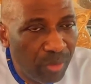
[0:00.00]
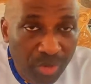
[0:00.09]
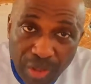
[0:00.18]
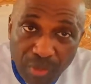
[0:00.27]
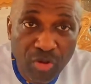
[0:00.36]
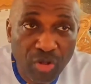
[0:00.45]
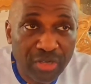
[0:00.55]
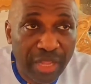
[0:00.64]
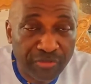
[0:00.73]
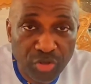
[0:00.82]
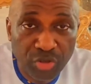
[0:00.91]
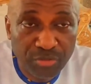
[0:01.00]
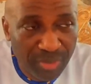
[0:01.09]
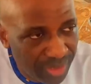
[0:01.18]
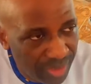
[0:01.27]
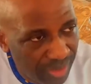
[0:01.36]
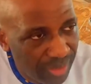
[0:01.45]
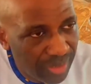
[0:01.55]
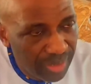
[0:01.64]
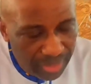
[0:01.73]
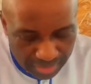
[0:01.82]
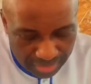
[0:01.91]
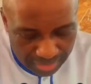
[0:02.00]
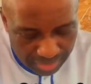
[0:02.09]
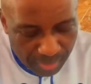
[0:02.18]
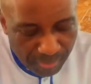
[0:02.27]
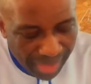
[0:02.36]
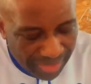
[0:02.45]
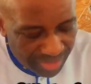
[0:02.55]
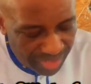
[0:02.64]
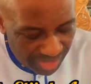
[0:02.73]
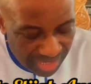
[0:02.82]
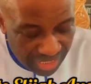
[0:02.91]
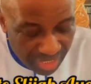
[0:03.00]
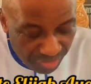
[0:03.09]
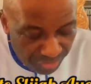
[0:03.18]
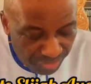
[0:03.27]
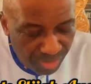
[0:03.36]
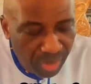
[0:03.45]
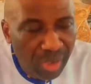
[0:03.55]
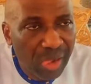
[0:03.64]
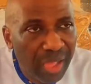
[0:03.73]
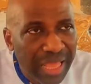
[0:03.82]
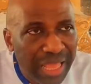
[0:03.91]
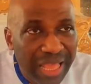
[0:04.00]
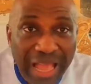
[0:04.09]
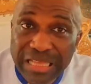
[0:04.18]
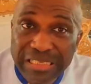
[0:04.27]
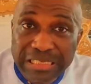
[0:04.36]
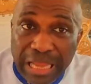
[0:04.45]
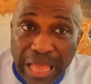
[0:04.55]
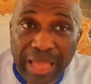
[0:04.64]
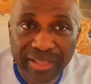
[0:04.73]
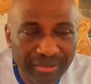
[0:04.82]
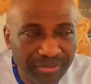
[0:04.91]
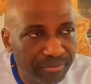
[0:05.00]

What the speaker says: Look at what God has shown me. The match, if Arsenal